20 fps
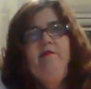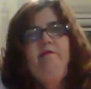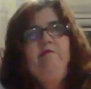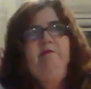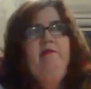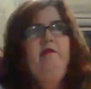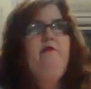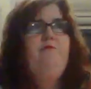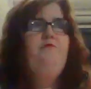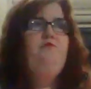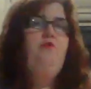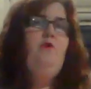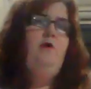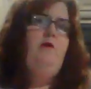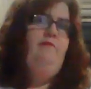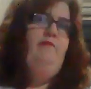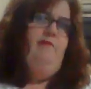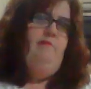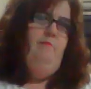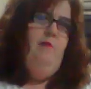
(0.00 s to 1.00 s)
instead of
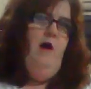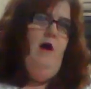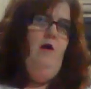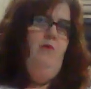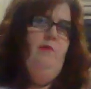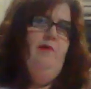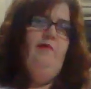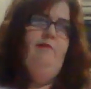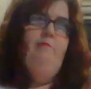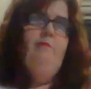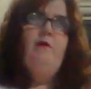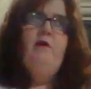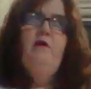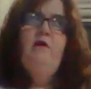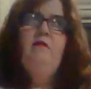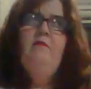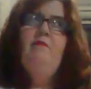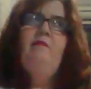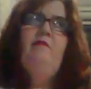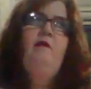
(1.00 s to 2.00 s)
12 small ones
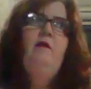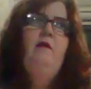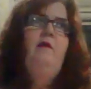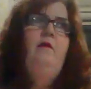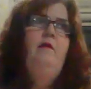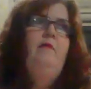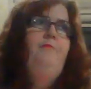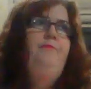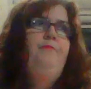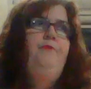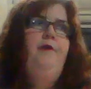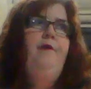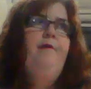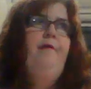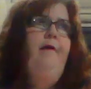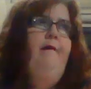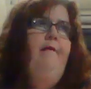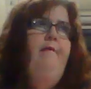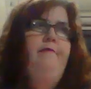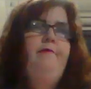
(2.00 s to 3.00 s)
because,
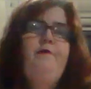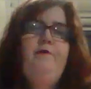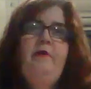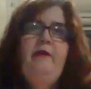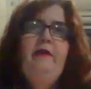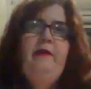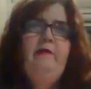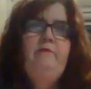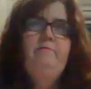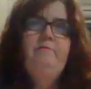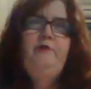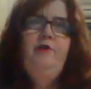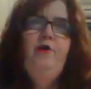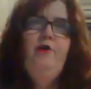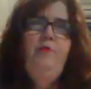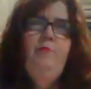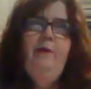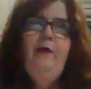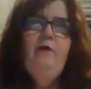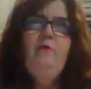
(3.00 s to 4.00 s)
you can eat
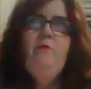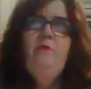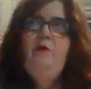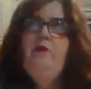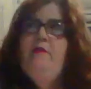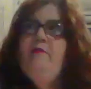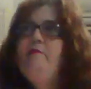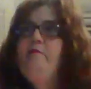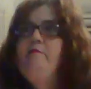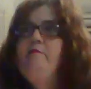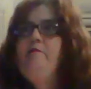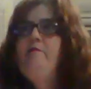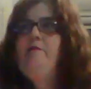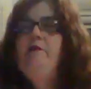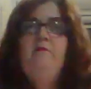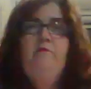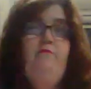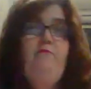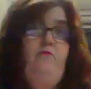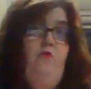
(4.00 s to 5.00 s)
2 big ones
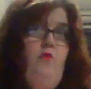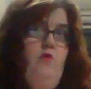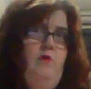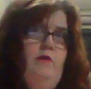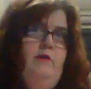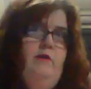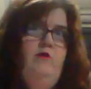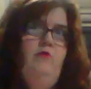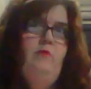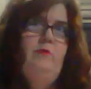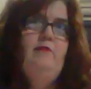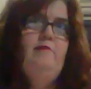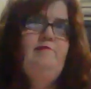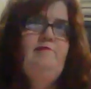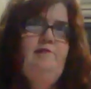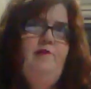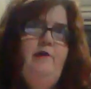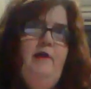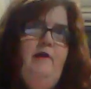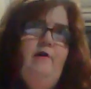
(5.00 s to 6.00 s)
instead of 4 little ones,
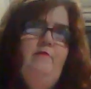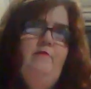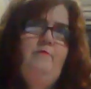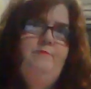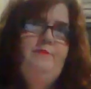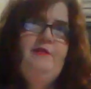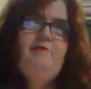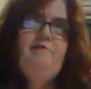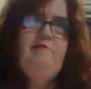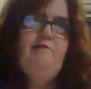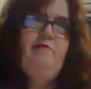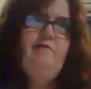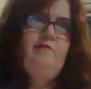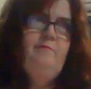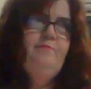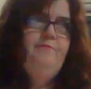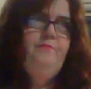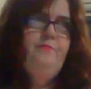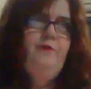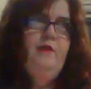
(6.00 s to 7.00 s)
It just,
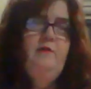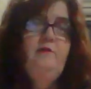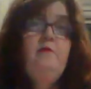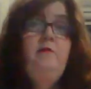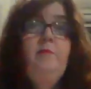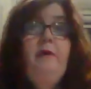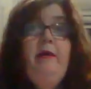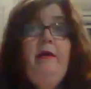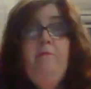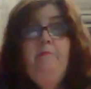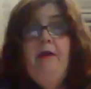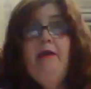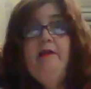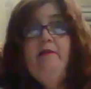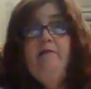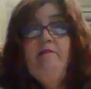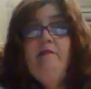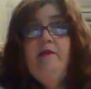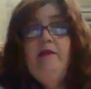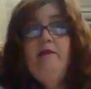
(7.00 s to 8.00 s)
to me, it
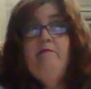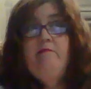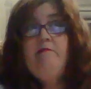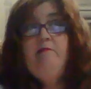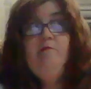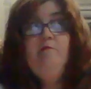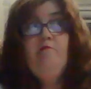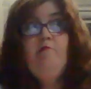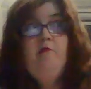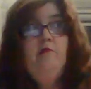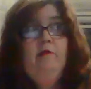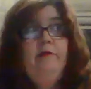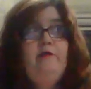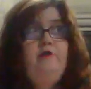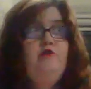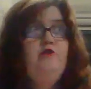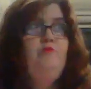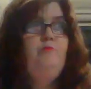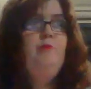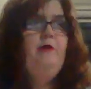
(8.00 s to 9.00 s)
makes sense because it's only
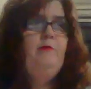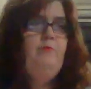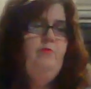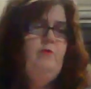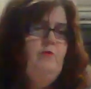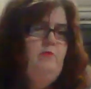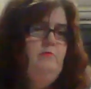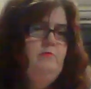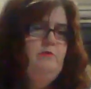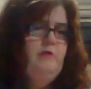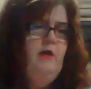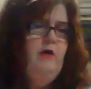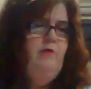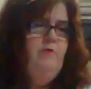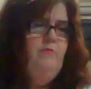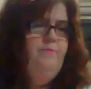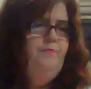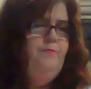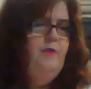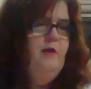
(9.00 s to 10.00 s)
2 people,
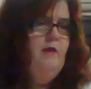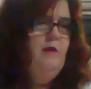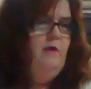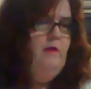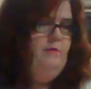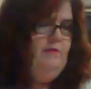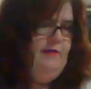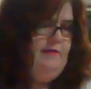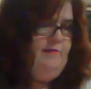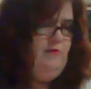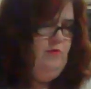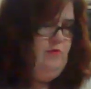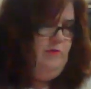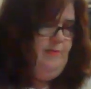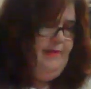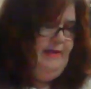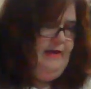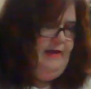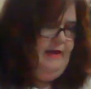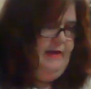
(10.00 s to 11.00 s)
so that's going to
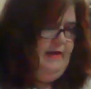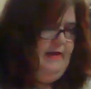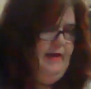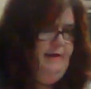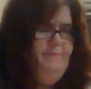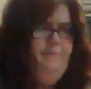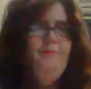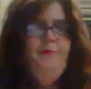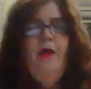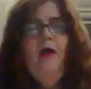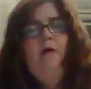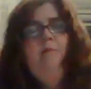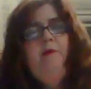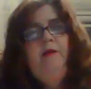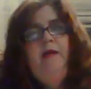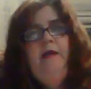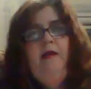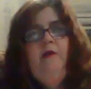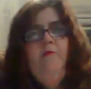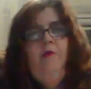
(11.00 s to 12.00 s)
be eating.
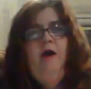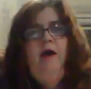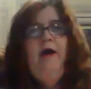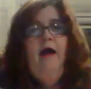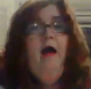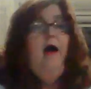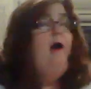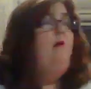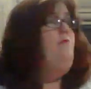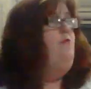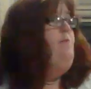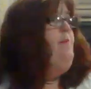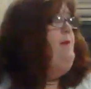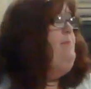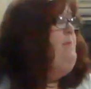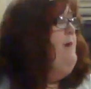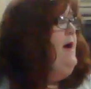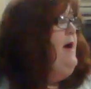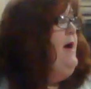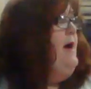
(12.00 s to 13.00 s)
But anyway, I will
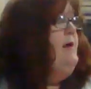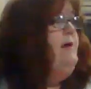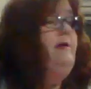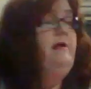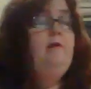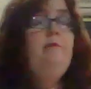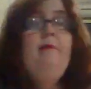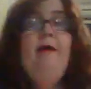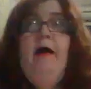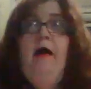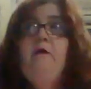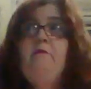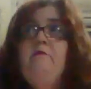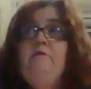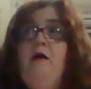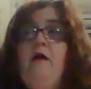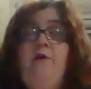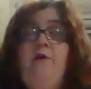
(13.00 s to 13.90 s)
be back in about